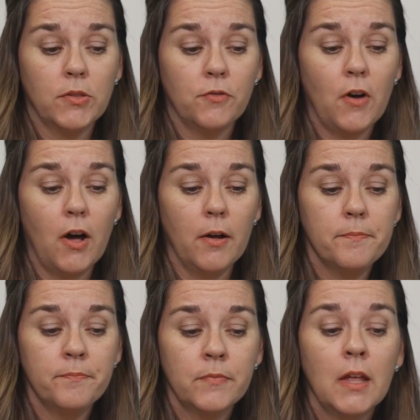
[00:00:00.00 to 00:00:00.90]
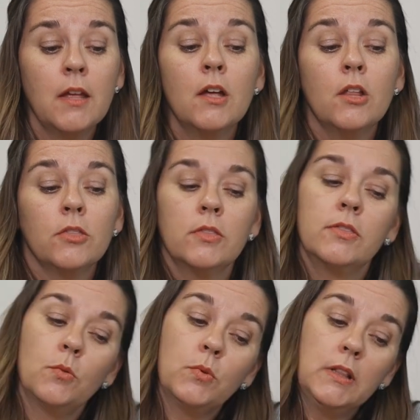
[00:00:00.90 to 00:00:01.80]
the fall.
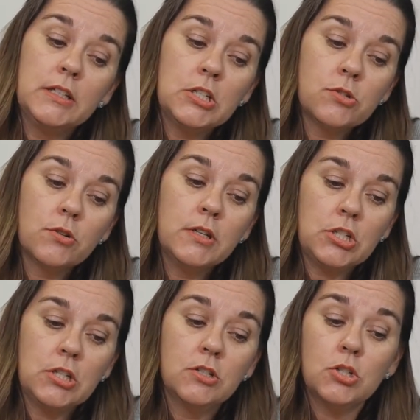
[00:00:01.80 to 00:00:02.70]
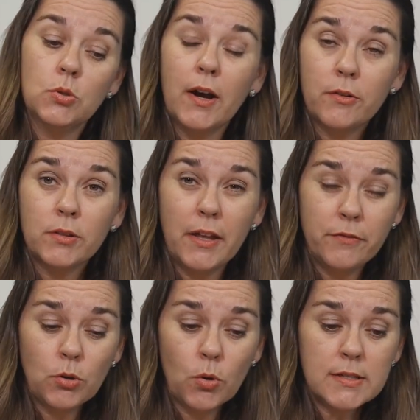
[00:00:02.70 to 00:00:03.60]
The religious tradition 200
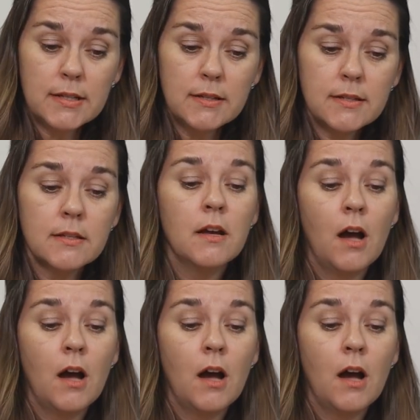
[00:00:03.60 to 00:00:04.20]
level courses